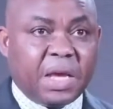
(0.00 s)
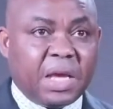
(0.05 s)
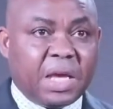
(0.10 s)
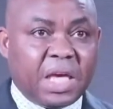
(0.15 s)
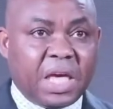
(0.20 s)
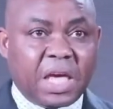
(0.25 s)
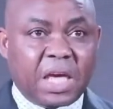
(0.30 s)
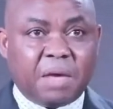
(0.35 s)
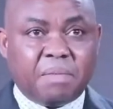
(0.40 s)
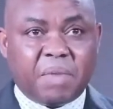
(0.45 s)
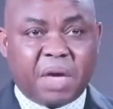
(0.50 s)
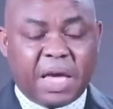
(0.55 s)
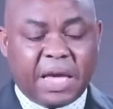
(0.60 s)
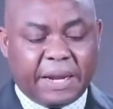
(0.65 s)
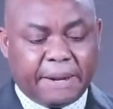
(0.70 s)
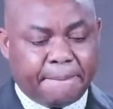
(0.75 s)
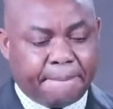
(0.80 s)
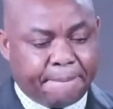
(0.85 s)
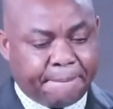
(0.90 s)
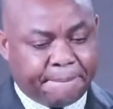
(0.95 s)

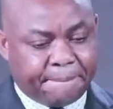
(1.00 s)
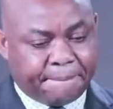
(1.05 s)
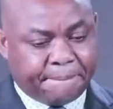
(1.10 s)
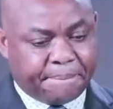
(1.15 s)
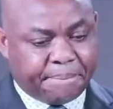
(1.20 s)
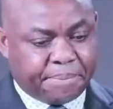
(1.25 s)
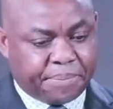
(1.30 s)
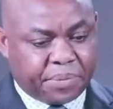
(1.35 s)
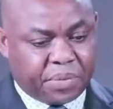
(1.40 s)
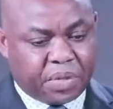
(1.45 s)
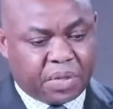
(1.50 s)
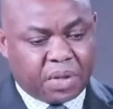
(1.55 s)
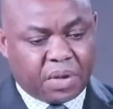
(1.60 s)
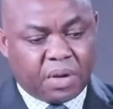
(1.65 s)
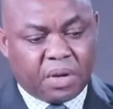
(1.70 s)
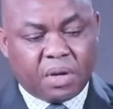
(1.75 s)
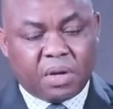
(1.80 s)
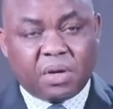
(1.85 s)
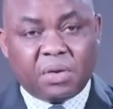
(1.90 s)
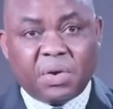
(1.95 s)
Amen.
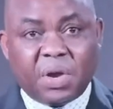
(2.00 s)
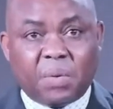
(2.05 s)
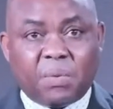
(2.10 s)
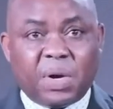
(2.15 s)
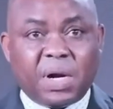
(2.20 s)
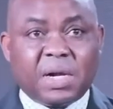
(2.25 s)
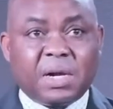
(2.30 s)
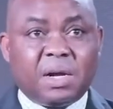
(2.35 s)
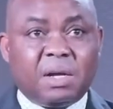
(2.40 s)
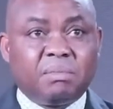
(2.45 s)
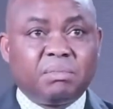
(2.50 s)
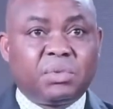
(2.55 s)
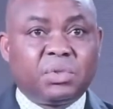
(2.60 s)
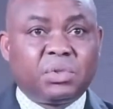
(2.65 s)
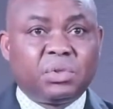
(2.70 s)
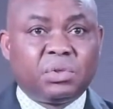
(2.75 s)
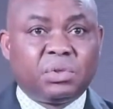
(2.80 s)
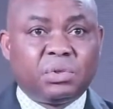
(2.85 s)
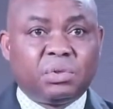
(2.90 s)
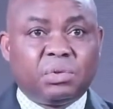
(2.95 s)
You are welcome
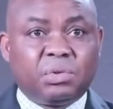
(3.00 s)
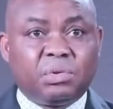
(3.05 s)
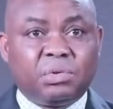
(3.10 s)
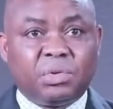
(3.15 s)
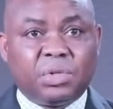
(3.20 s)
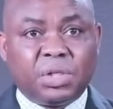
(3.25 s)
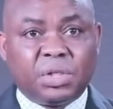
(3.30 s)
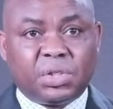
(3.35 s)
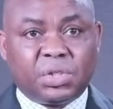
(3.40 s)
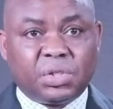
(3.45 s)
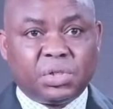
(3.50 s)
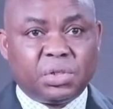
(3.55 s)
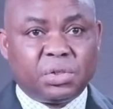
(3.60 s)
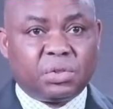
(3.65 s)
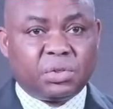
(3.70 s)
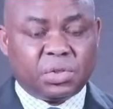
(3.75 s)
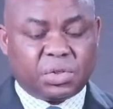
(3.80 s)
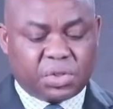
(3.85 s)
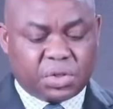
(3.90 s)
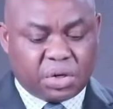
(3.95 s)
to the
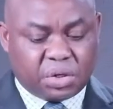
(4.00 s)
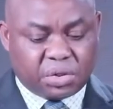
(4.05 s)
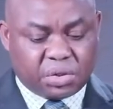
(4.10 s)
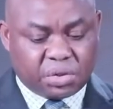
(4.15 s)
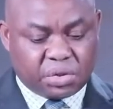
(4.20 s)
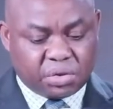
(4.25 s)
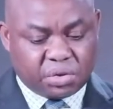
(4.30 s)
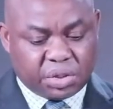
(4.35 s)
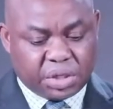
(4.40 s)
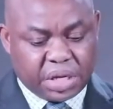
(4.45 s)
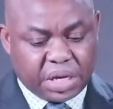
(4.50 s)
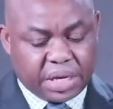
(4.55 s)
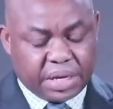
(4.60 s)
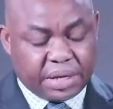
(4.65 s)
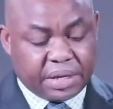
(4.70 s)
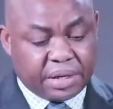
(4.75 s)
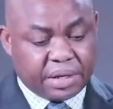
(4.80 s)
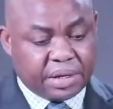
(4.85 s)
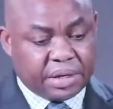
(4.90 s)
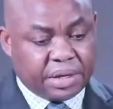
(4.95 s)
to church today,
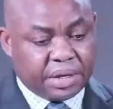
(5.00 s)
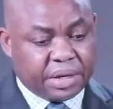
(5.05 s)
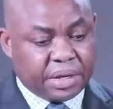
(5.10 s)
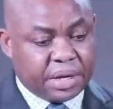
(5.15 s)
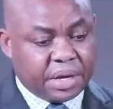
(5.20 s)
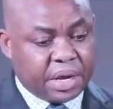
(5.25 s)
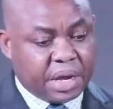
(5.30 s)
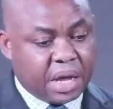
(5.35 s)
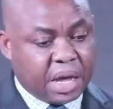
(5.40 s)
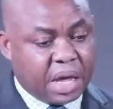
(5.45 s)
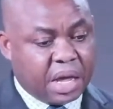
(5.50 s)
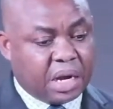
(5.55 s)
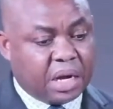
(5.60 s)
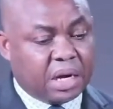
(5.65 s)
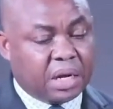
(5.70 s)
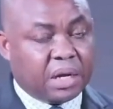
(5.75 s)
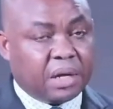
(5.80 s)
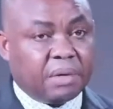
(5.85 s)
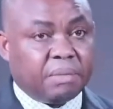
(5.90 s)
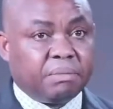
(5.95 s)
and
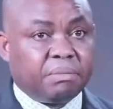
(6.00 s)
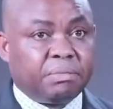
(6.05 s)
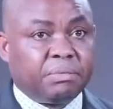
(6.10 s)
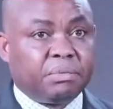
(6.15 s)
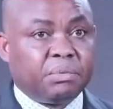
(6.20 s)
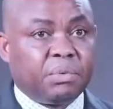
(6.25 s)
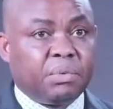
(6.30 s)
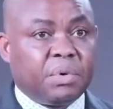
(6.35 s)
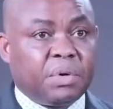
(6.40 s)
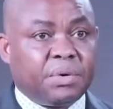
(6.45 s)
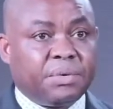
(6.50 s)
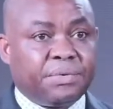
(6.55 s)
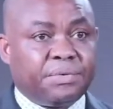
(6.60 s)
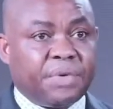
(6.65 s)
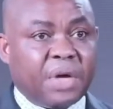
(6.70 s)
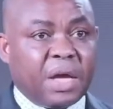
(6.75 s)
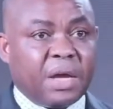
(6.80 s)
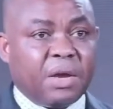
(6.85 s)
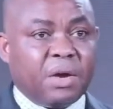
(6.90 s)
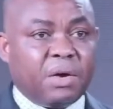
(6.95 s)
we want to
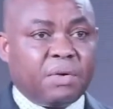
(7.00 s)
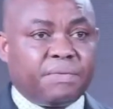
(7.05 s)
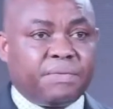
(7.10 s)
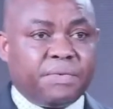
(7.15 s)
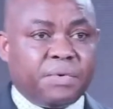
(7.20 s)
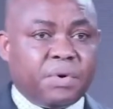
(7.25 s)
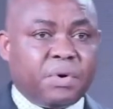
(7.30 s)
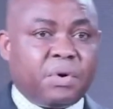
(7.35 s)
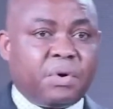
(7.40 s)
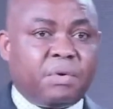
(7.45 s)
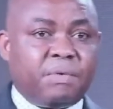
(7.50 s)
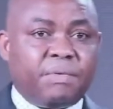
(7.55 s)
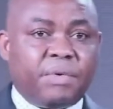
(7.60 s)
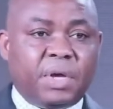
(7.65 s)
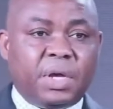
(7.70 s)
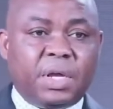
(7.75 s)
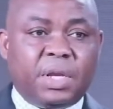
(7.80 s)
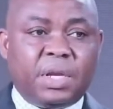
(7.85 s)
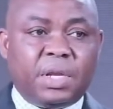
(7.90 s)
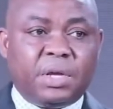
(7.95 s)
thank God for a
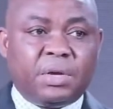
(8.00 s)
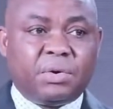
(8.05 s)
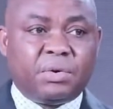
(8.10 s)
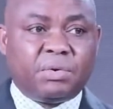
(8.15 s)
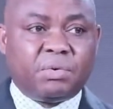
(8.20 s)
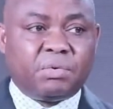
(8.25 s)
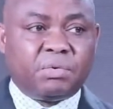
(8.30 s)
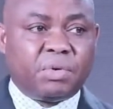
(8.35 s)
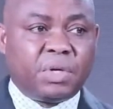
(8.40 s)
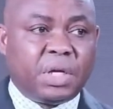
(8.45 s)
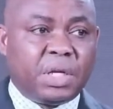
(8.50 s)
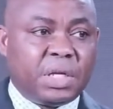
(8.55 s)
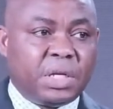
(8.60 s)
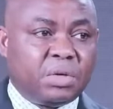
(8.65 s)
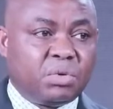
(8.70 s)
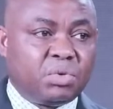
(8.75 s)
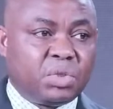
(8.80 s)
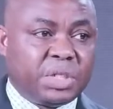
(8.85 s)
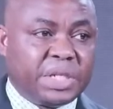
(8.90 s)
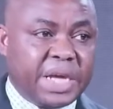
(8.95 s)
new
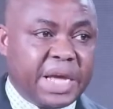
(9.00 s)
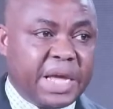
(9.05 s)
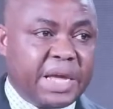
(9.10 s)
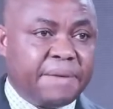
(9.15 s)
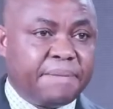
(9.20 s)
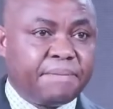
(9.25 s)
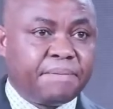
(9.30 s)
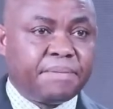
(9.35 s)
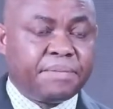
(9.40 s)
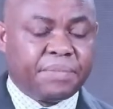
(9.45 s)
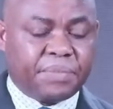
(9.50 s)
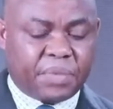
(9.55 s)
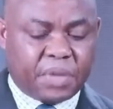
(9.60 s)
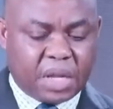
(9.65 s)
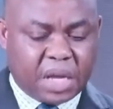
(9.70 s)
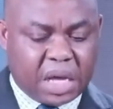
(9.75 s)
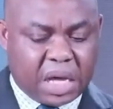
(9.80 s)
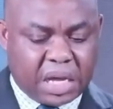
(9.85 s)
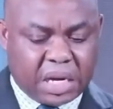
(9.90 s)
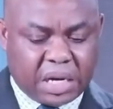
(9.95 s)
day
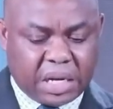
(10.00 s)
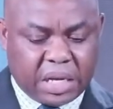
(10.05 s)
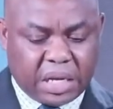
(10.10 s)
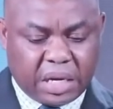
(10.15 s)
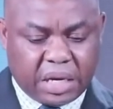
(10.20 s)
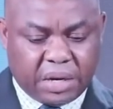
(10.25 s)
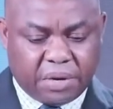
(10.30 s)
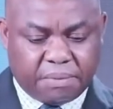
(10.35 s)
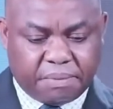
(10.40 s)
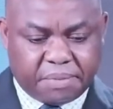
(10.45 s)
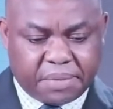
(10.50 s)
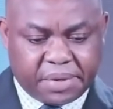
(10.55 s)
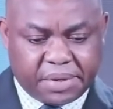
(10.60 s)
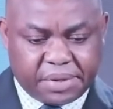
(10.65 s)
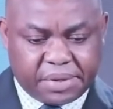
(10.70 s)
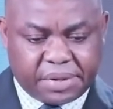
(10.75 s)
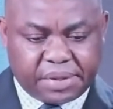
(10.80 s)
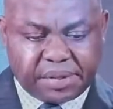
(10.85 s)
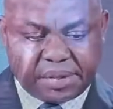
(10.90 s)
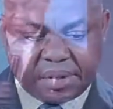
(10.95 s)
and a new month.